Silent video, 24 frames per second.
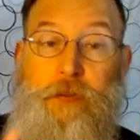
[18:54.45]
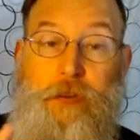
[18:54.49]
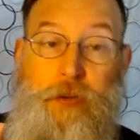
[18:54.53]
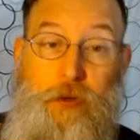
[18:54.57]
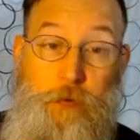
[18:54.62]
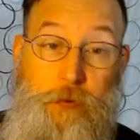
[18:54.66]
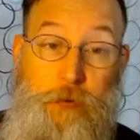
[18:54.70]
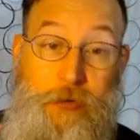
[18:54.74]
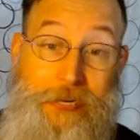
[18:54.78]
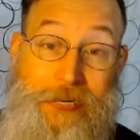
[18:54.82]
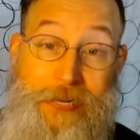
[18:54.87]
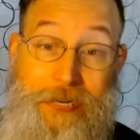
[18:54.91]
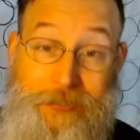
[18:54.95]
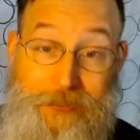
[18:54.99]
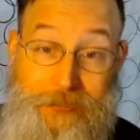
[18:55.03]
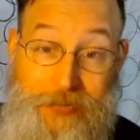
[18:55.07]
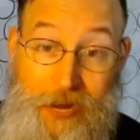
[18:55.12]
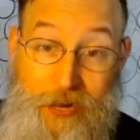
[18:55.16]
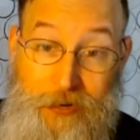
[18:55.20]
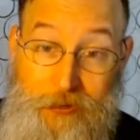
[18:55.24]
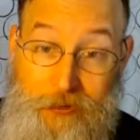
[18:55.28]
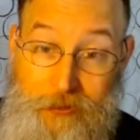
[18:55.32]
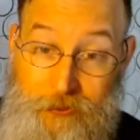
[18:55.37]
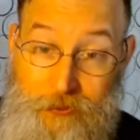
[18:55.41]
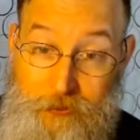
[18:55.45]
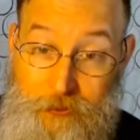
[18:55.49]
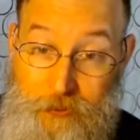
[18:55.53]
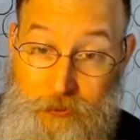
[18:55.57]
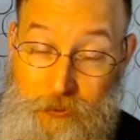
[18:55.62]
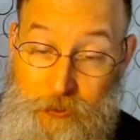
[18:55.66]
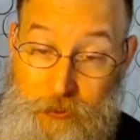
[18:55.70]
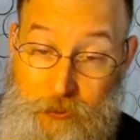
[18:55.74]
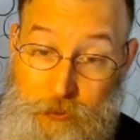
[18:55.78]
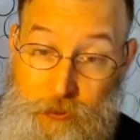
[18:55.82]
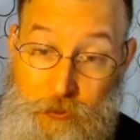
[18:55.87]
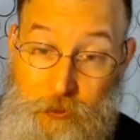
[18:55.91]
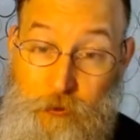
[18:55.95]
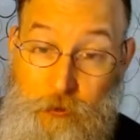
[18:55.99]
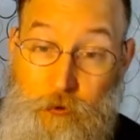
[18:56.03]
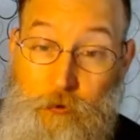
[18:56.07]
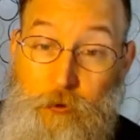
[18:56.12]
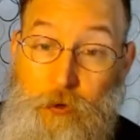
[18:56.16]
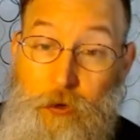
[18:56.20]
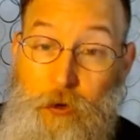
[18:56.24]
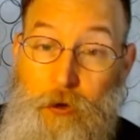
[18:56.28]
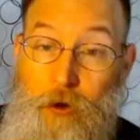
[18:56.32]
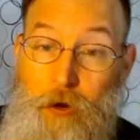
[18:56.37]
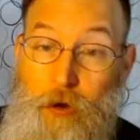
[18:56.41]
We get that in this issue,
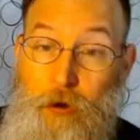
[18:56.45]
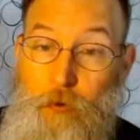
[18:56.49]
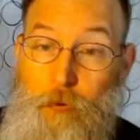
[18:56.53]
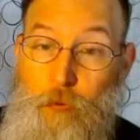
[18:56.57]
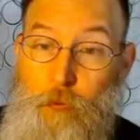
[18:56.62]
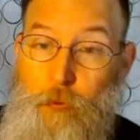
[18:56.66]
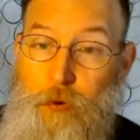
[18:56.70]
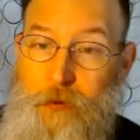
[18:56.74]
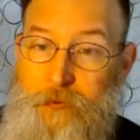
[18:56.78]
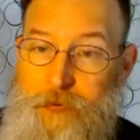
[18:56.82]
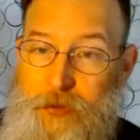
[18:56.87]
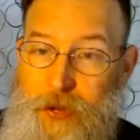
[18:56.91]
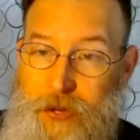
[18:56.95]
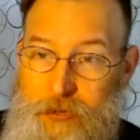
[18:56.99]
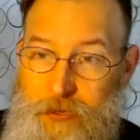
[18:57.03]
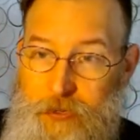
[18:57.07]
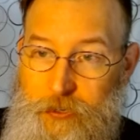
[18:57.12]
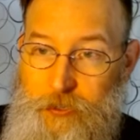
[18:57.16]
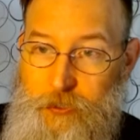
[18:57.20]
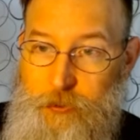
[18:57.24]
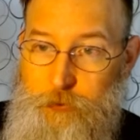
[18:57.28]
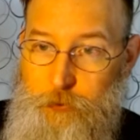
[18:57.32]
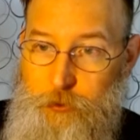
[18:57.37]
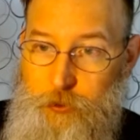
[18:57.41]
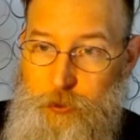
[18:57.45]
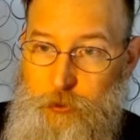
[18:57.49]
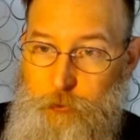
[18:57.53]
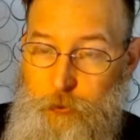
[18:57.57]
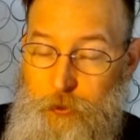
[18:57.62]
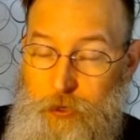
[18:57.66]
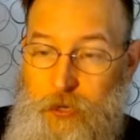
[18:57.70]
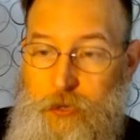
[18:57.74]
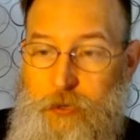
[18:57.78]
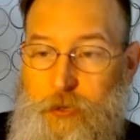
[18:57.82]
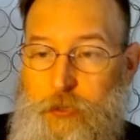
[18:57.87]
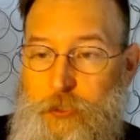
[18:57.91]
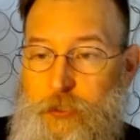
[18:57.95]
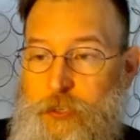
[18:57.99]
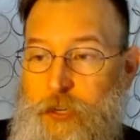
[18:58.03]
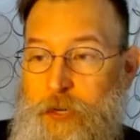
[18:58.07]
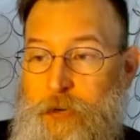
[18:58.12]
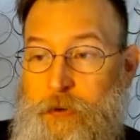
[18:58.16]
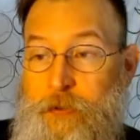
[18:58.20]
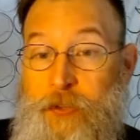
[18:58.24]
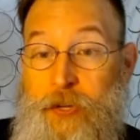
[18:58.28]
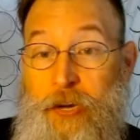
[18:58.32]
what that is, which is really interesting.